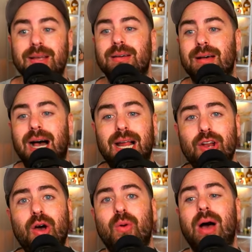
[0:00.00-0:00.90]
I don't
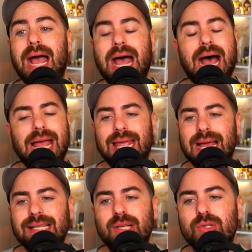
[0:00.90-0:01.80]
know. I, I,
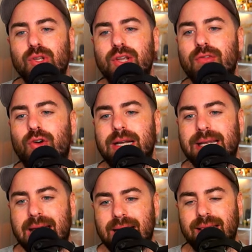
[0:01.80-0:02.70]
guess he was looking for a
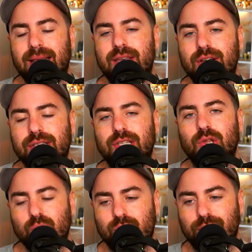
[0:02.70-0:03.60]
deck that doesn't
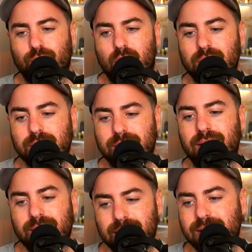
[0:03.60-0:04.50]
lose to Flawless,
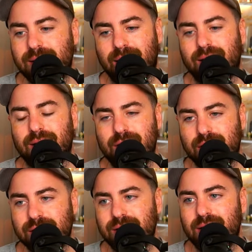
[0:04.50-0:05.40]
and this deck
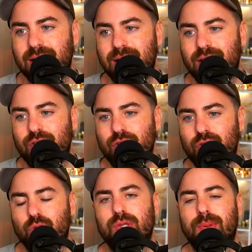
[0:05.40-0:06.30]
does it.
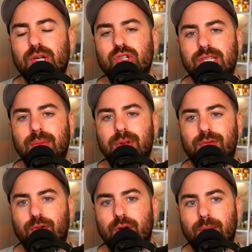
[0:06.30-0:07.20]
You special summon
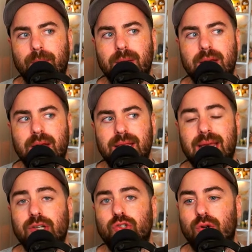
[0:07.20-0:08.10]
from the
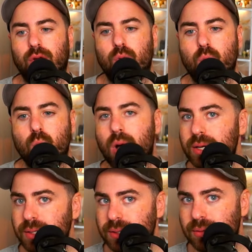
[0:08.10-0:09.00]
extra deck
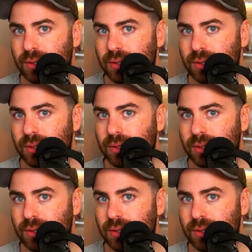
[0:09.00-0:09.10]
once.